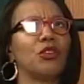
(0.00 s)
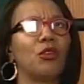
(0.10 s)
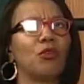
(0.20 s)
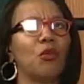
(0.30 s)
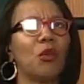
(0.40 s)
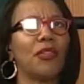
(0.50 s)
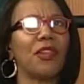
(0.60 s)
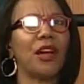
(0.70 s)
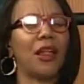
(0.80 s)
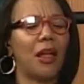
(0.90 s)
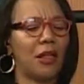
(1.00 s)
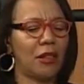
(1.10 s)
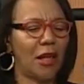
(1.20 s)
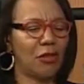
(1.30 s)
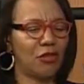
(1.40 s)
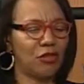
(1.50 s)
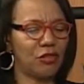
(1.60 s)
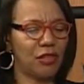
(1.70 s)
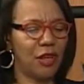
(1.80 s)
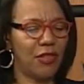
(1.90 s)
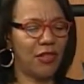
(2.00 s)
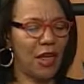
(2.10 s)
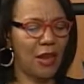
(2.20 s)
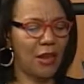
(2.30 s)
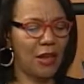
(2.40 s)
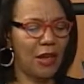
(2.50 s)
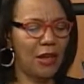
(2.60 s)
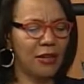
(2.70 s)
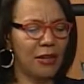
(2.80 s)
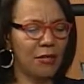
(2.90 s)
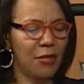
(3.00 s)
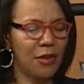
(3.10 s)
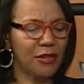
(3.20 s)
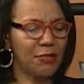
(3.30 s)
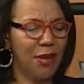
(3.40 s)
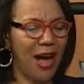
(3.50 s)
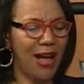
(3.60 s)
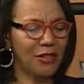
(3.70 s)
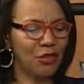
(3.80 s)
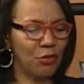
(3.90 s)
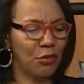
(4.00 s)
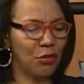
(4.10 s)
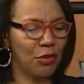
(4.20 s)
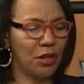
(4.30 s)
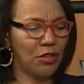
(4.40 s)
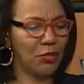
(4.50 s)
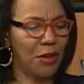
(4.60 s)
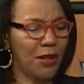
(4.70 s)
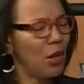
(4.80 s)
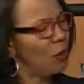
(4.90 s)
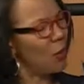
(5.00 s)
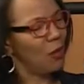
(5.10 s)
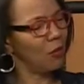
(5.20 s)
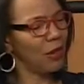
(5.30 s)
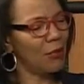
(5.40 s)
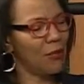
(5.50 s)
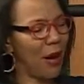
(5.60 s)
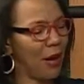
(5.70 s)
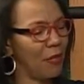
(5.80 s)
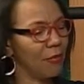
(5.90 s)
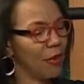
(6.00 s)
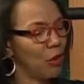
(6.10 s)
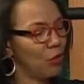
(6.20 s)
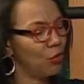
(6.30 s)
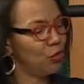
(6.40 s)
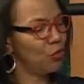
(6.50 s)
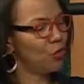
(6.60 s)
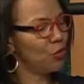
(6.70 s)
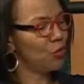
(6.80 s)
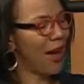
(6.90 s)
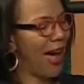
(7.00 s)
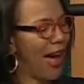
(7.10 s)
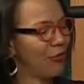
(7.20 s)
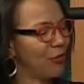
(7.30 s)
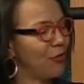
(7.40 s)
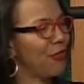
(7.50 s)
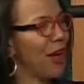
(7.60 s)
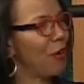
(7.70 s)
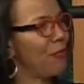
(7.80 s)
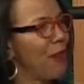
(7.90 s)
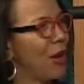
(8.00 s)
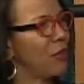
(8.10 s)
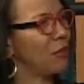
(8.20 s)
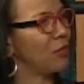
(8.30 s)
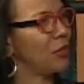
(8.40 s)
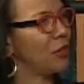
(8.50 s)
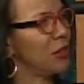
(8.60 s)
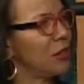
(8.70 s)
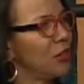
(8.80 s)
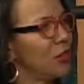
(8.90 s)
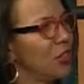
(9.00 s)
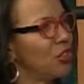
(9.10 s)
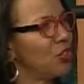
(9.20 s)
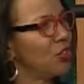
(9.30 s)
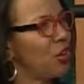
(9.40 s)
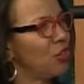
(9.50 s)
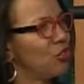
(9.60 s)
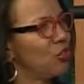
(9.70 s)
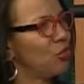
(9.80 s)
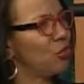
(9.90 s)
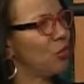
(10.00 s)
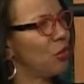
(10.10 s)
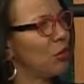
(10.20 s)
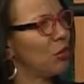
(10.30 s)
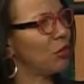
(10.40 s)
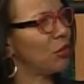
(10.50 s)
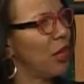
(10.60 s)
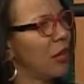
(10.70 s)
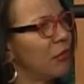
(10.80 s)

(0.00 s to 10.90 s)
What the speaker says: know, the one thing I like that you said that it's possible, well, let me back up. Do you have to file bankruptcy to discharge your student loan debt?